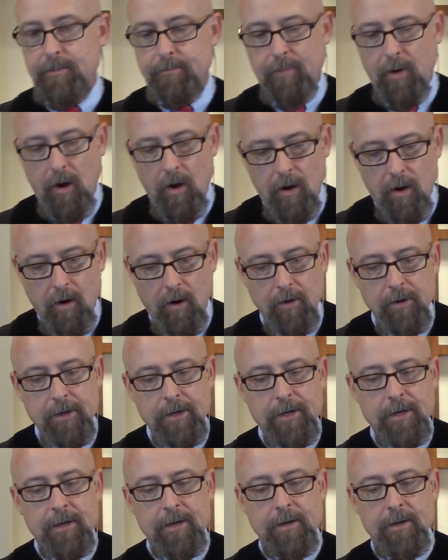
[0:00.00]
And Paul
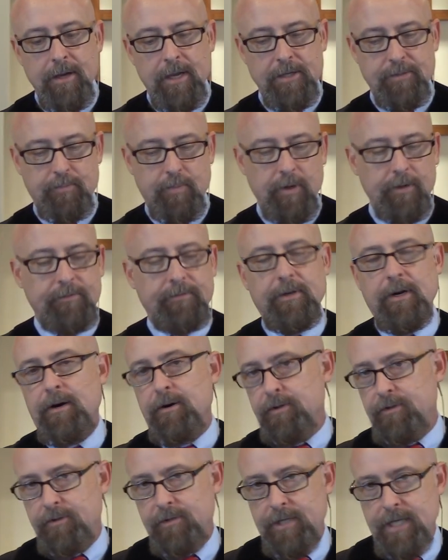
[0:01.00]
is put there
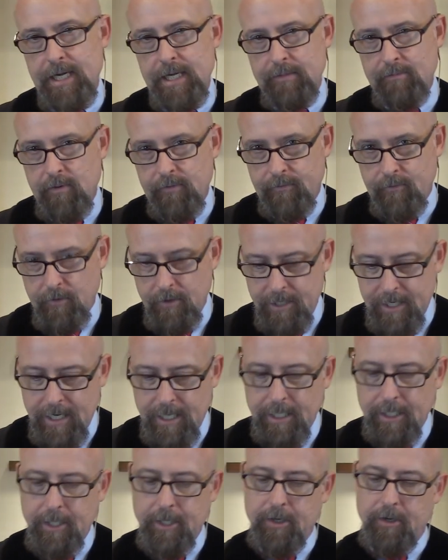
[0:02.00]
to stand before
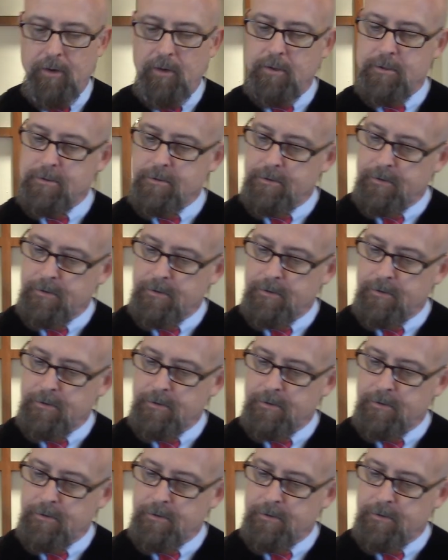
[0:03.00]
Gallio